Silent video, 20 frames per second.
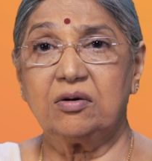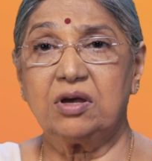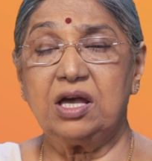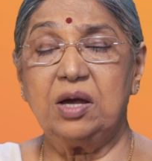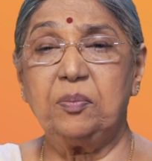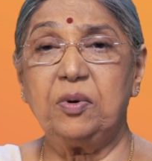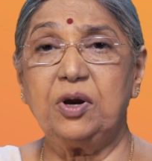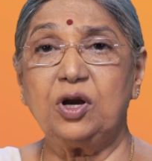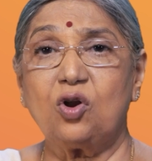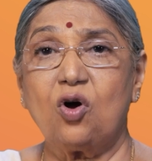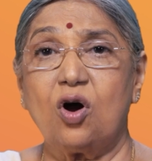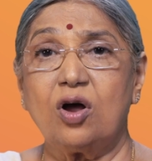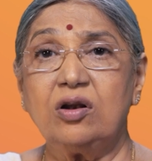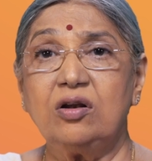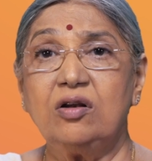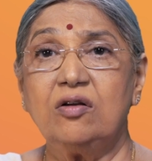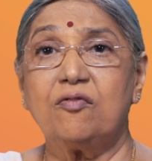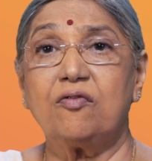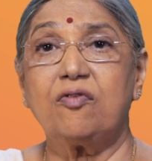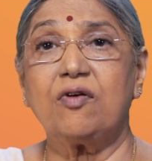keep it
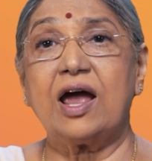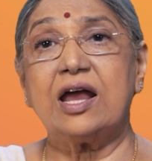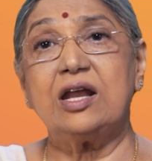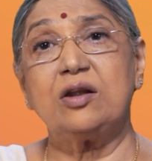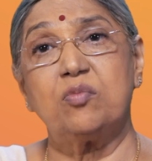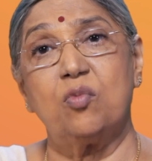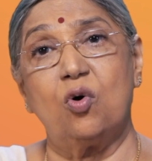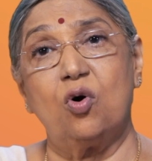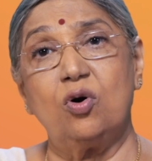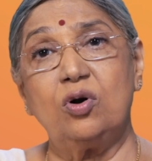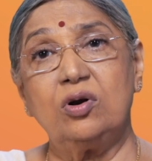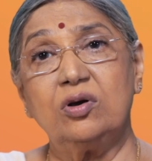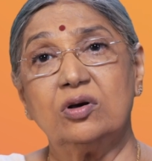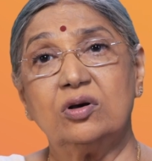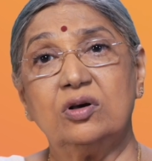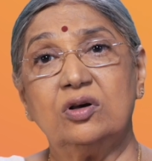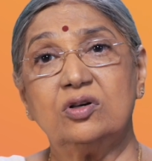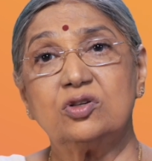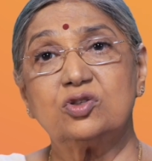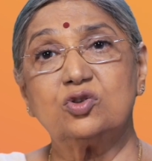on flight mode
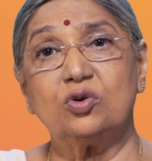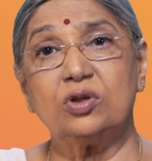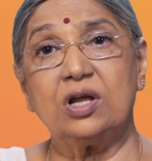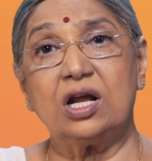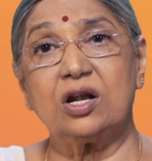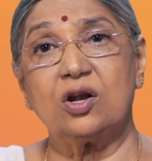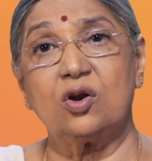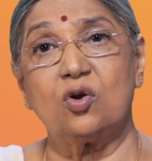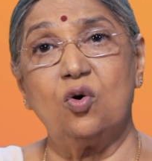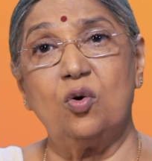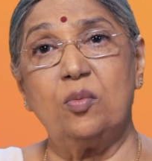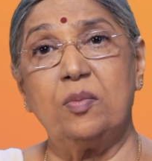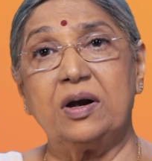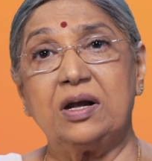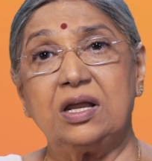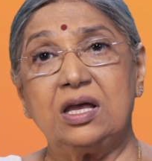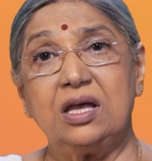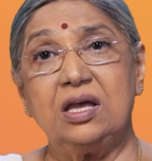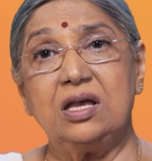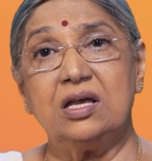so that
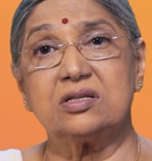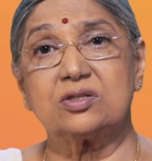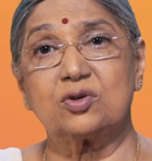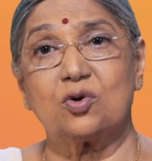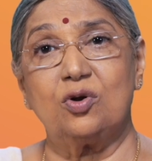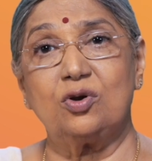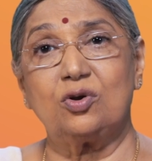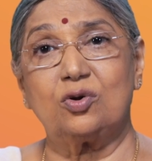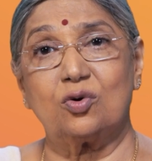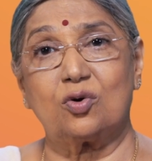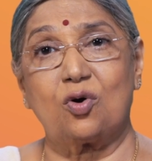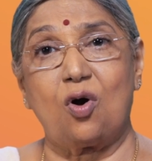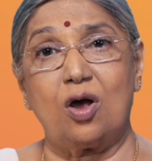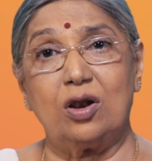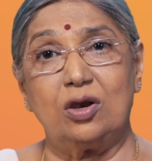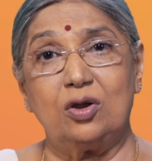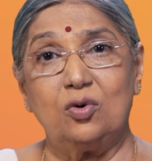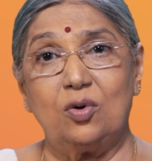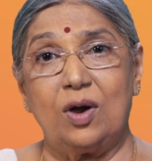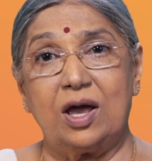nobody is going to
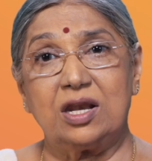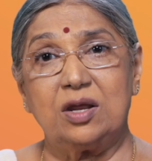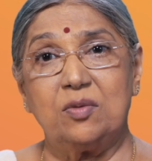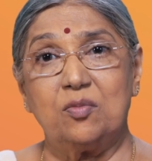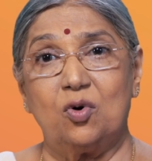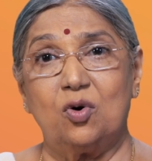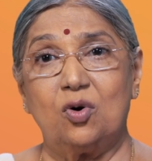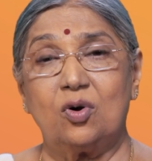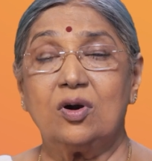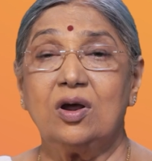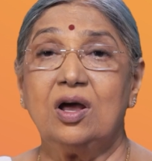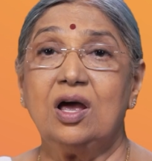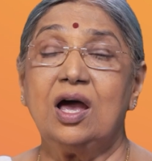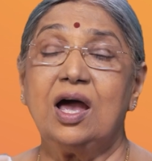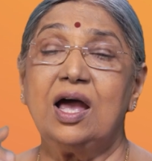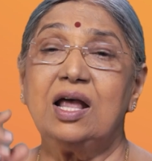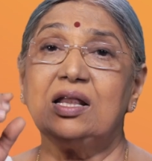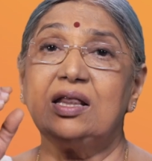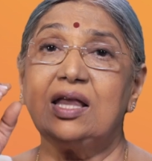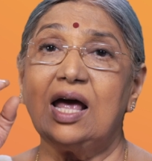call you anymore.
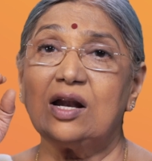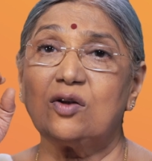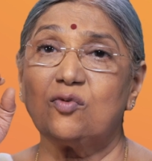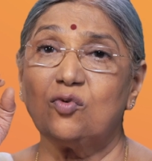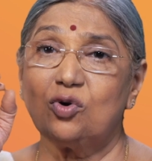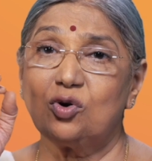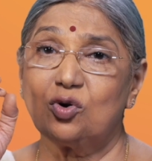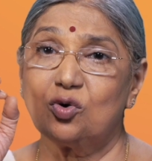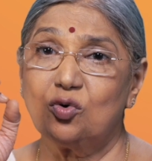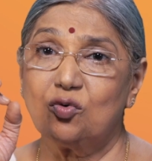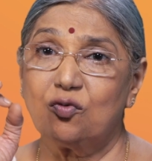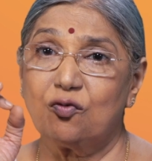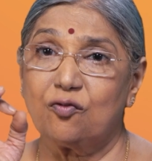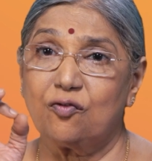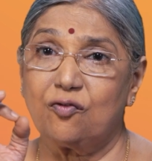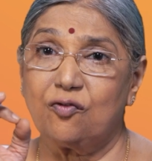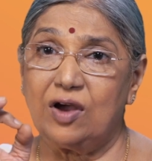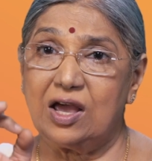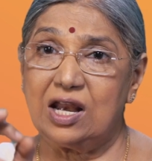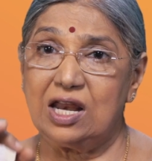And that would do
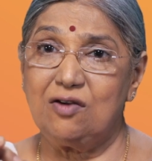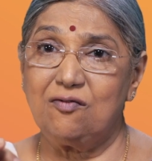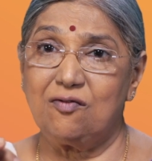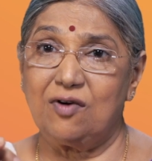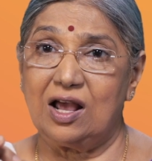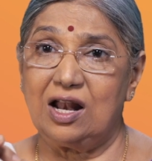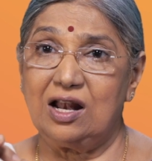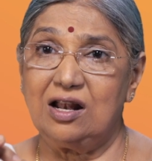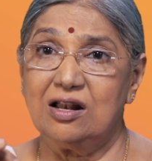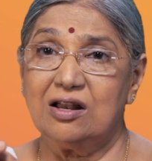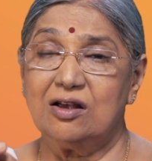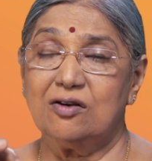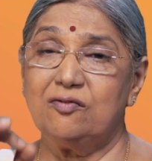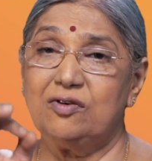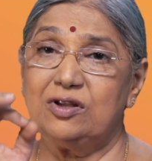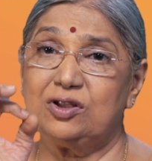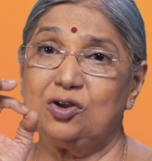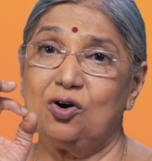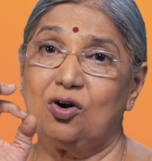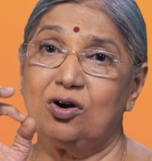very well
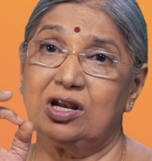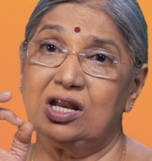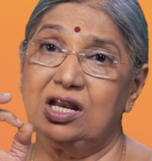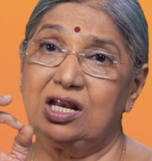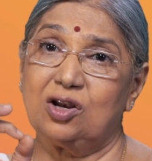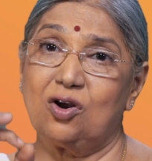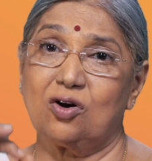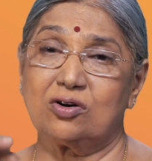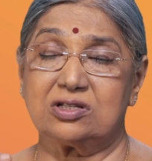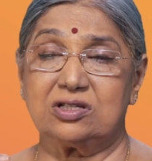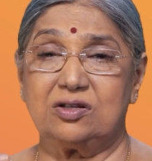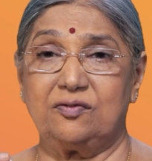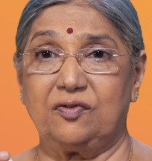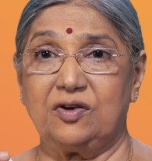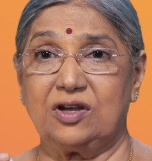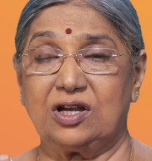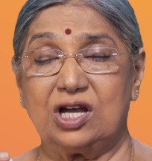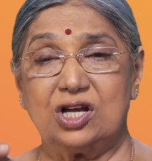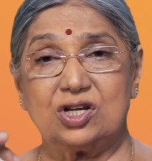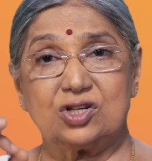with your
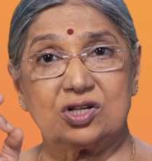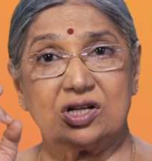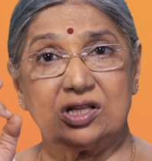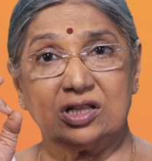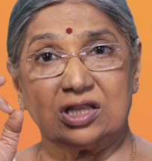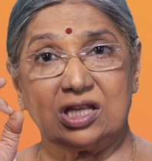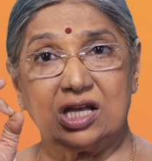detoxification